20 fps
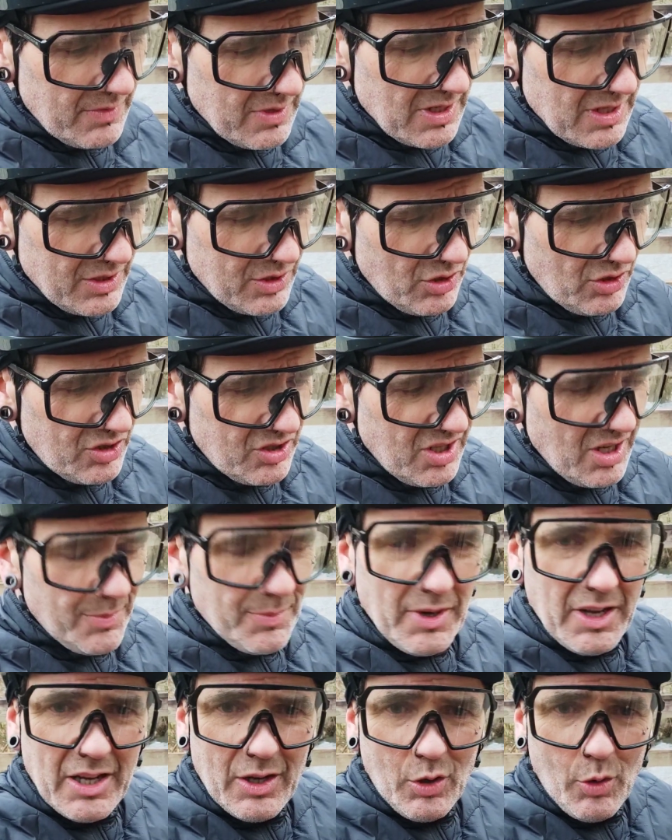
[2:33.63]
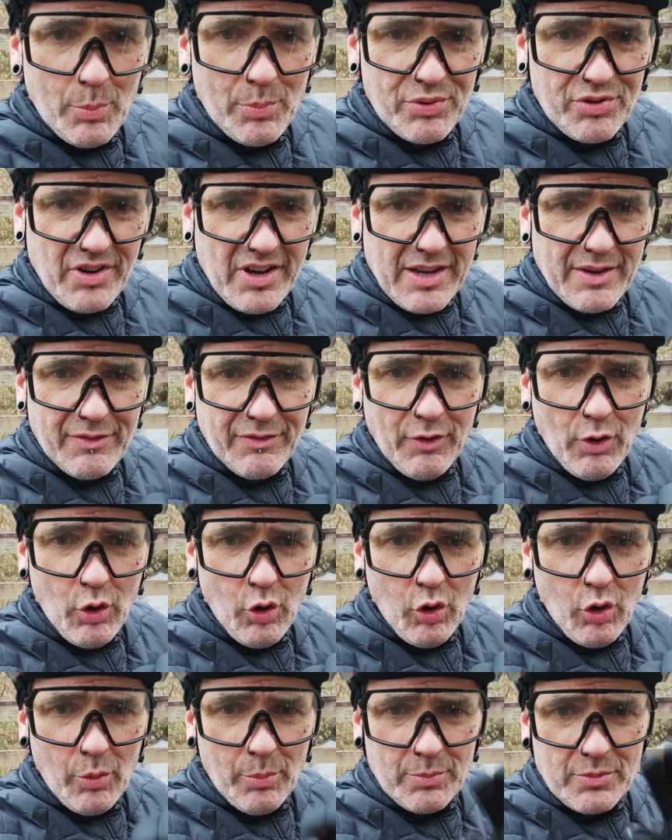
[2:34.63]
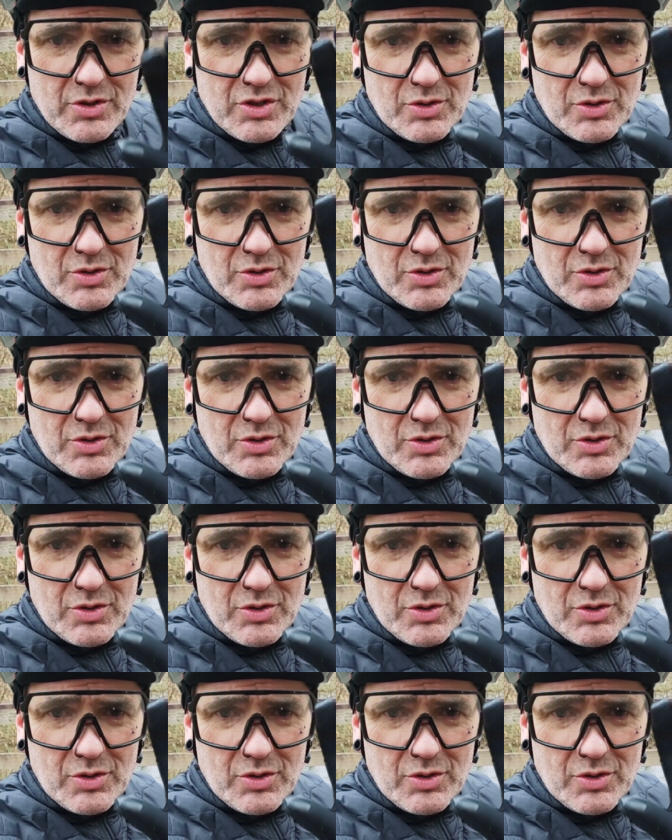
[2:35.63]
It does seem a little pre-formed.